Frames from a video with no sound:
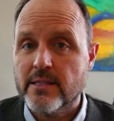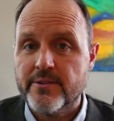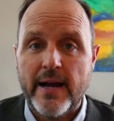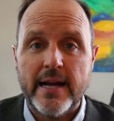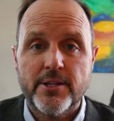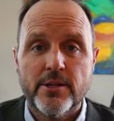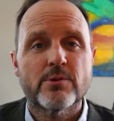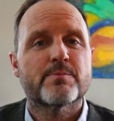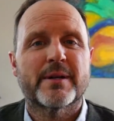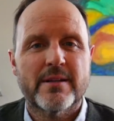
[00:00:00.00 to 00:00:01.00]
That's fine to
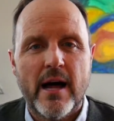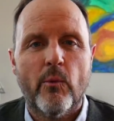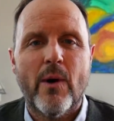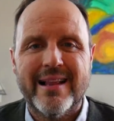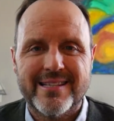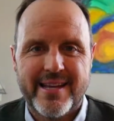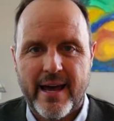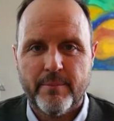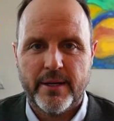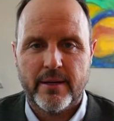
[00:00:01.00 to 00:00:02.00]
use, but not while it's
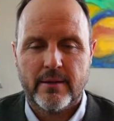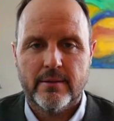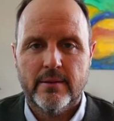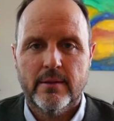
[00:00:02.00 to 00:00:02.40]
happening.